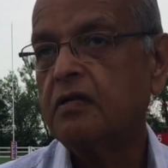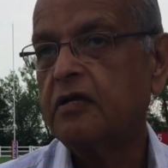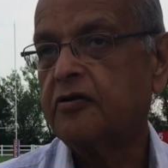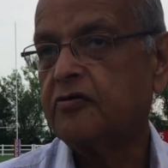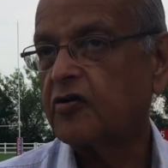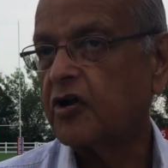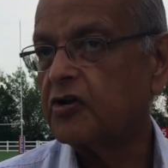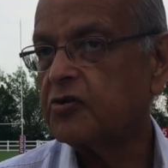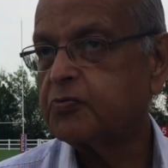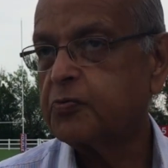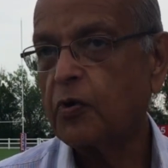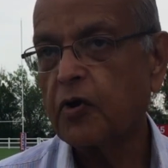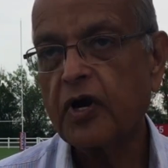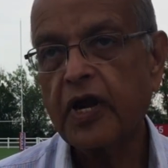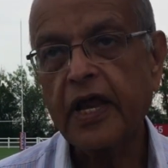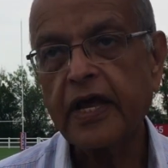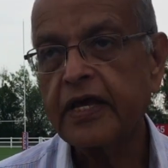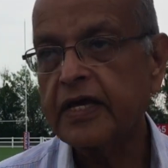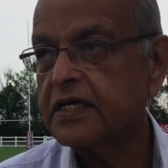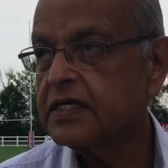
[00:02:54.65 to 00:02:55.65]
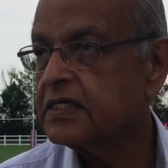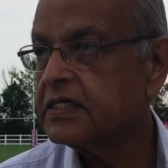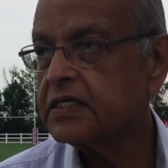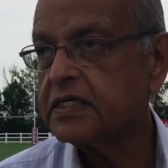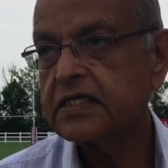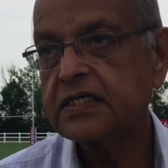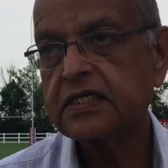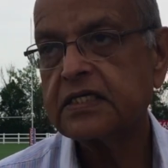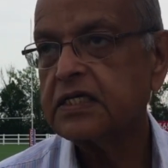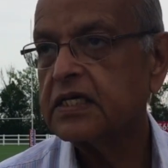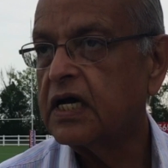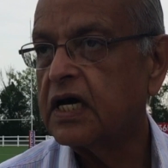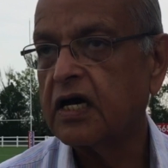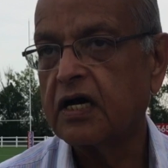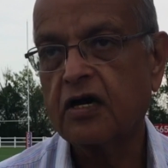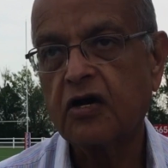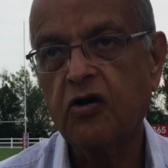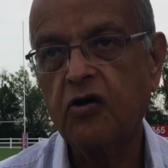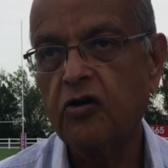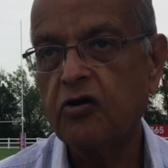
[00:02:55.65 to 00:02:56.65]
the transport links
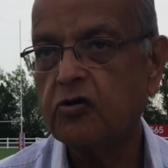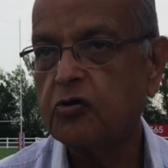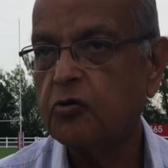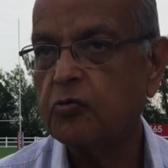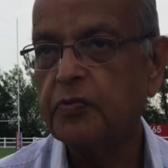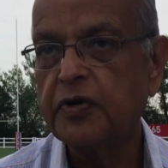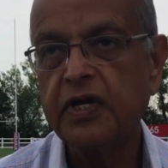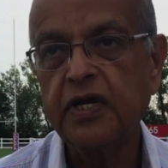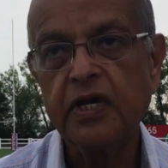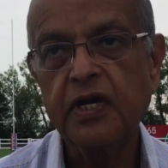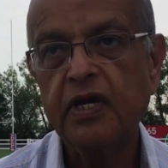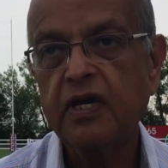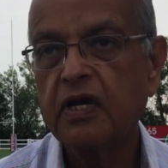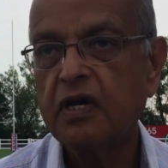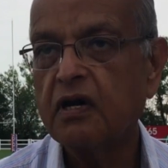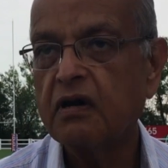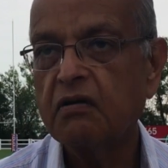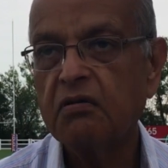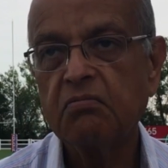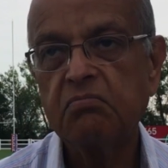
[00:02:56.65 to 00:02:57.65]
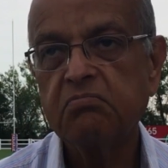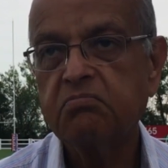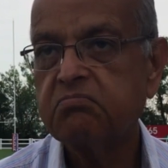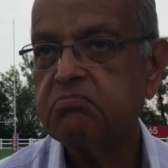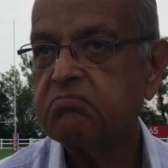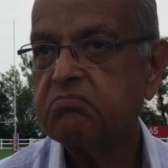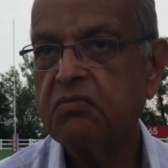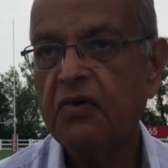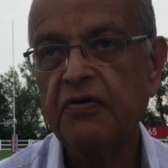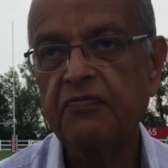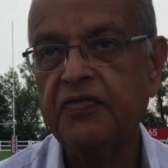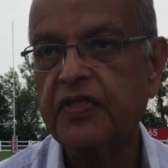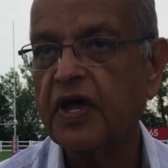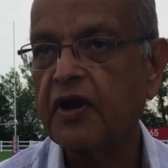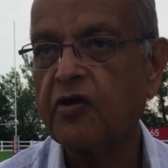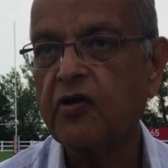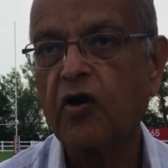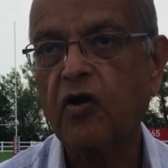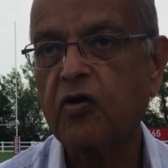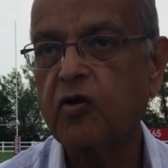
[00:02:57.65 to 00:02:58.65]
are going to be, if they
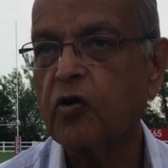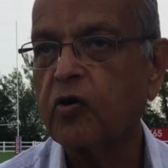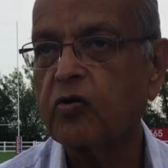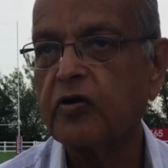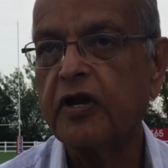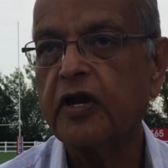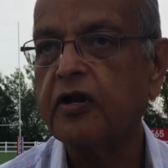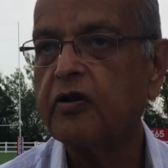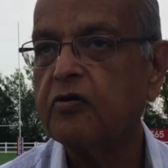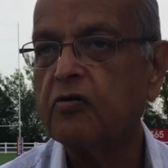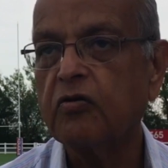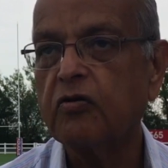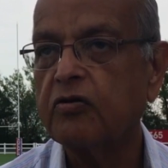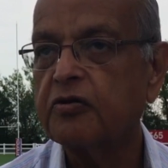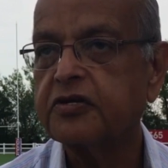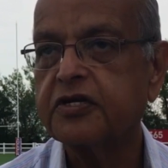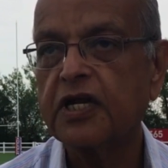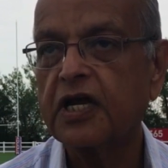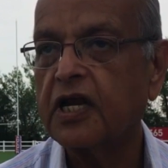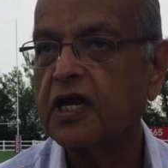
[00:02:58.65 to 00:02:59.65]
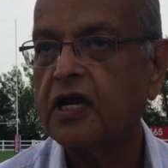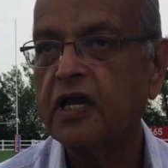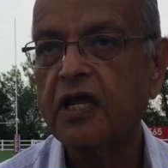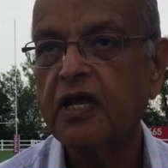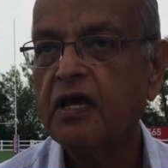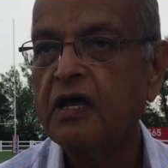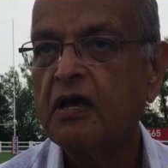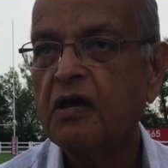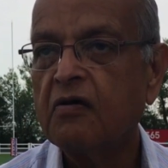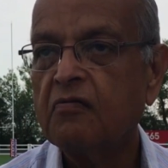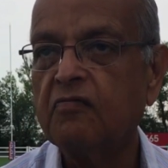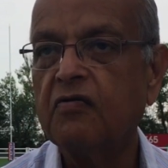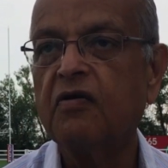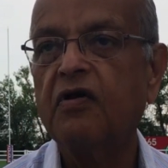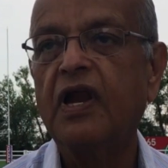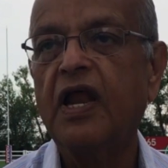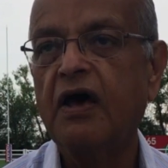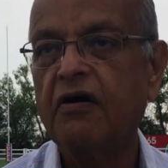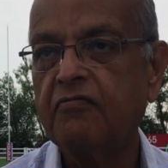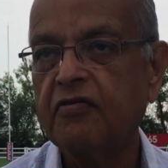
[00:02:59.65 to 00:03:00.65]
are not looked into holistically, we
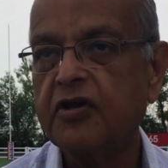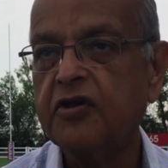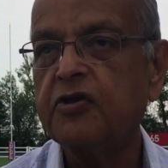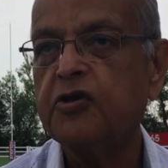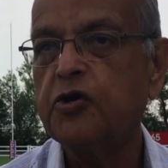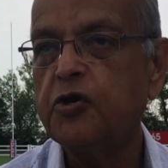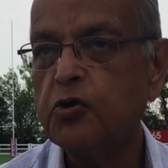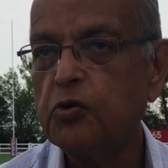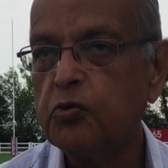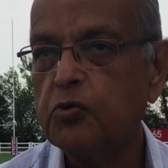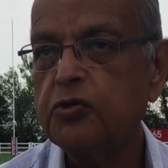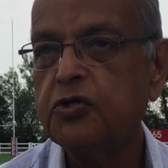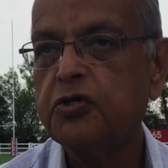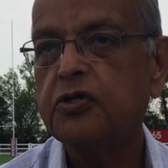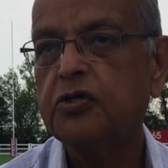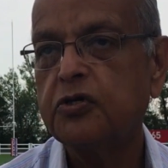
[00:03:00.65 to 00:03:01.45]
will have a huge,